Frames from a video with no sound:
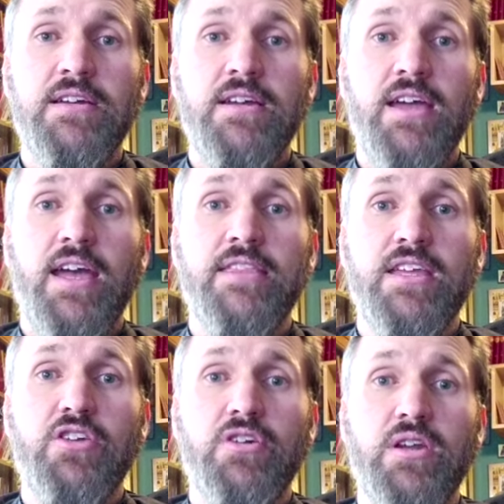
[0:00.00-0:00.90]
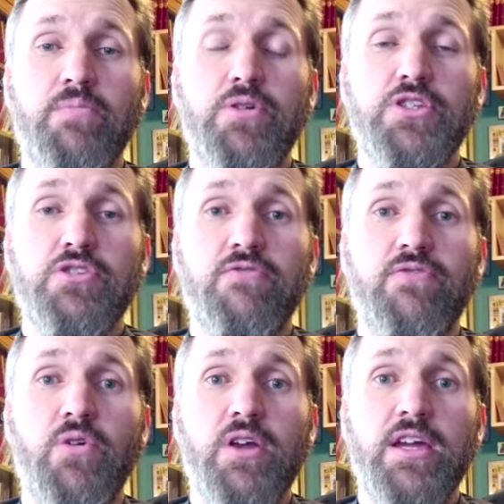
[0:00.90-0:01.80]
and then you're going to put your
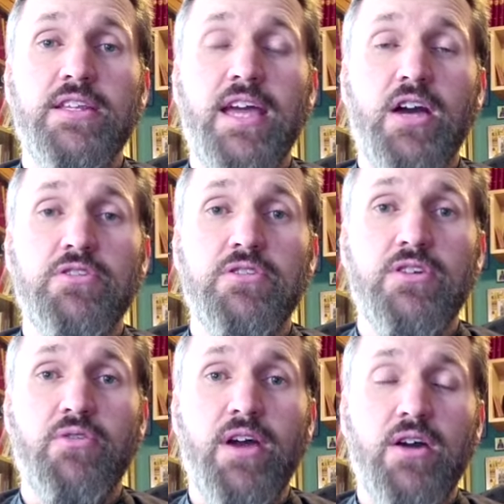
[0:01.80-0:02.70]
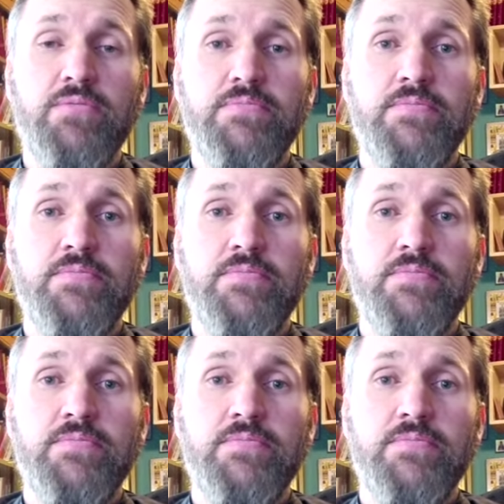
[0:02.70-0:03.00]
forehead down to the ground.